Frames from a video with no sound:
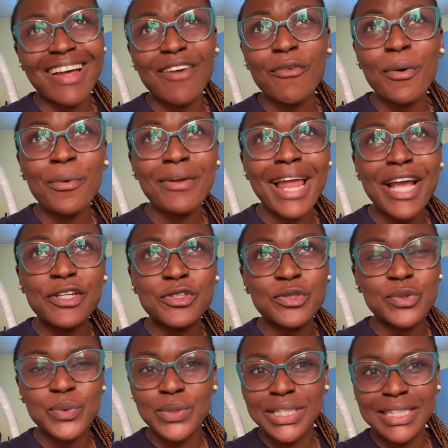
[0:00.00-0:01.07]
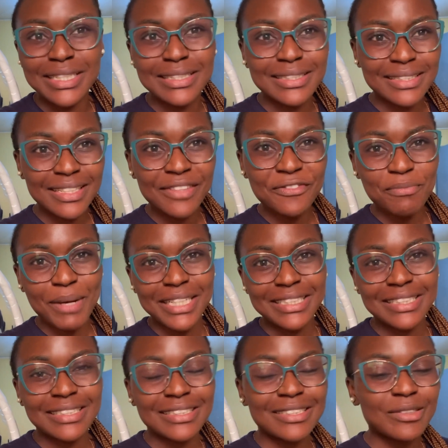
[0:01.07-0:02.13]
like what will i use to eat if my
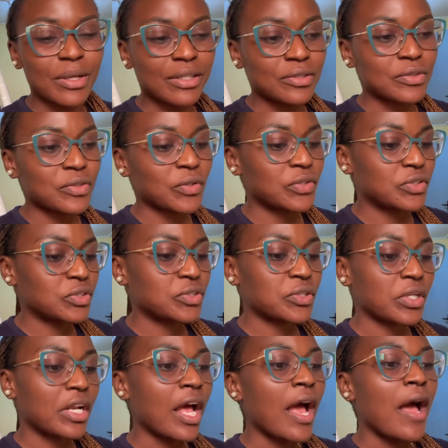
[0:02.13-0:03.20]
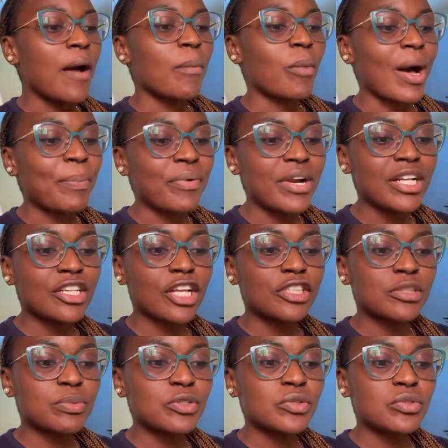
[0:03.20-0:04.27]
teeth is not in good condition but apparently you're
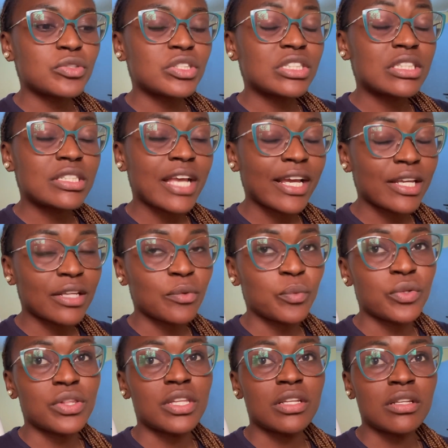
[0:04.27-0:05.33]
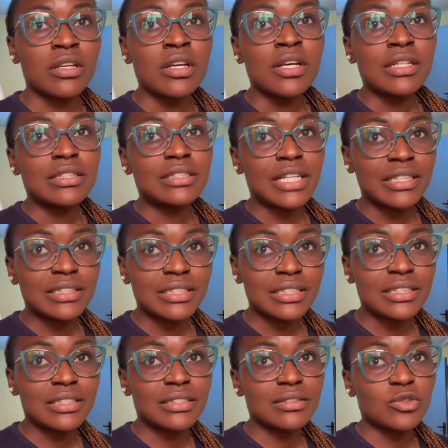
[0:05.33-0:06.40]
supposed to check in with the
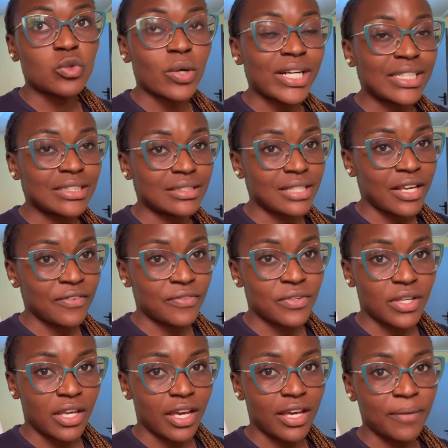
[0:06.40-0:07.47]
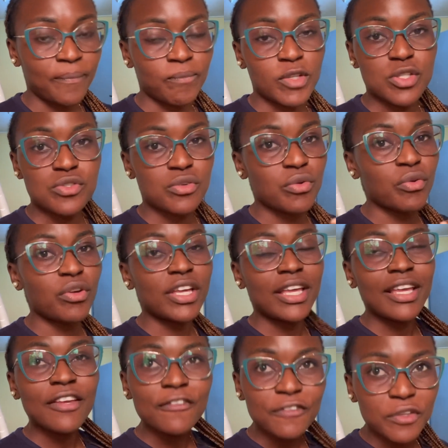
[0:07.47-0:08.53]
dentist twice every year so
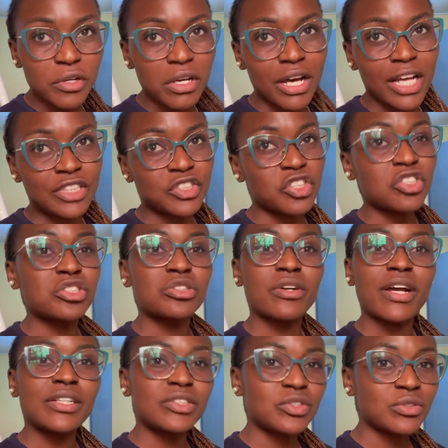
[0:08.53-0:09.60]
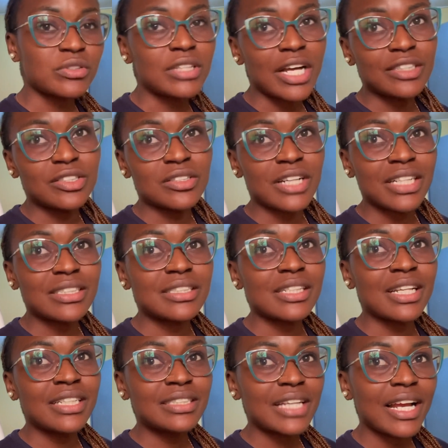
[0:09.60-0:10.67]
if you can just try and do that so that
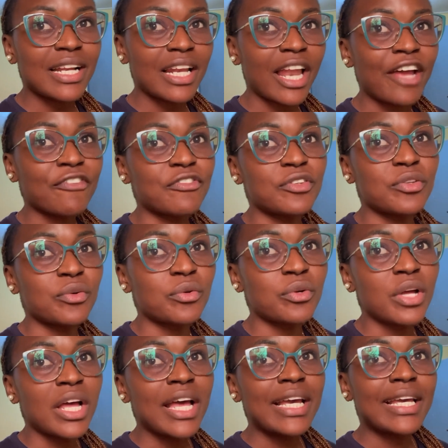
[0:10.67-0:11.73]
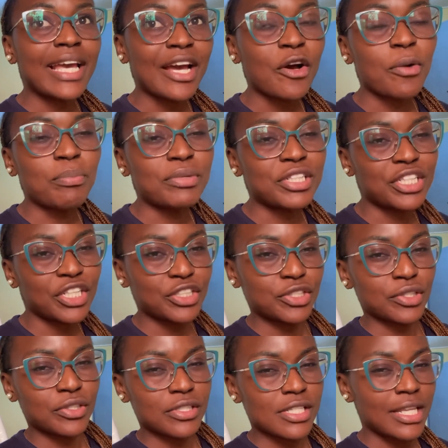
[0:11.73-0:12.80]
later in life you don't get
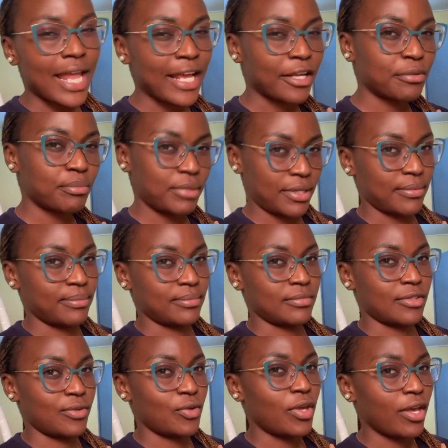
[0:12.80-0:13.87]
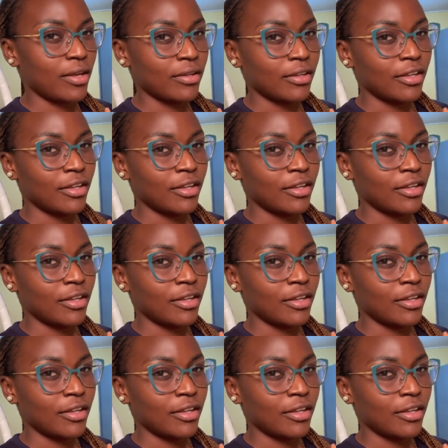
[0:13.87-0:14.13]
complications like me okay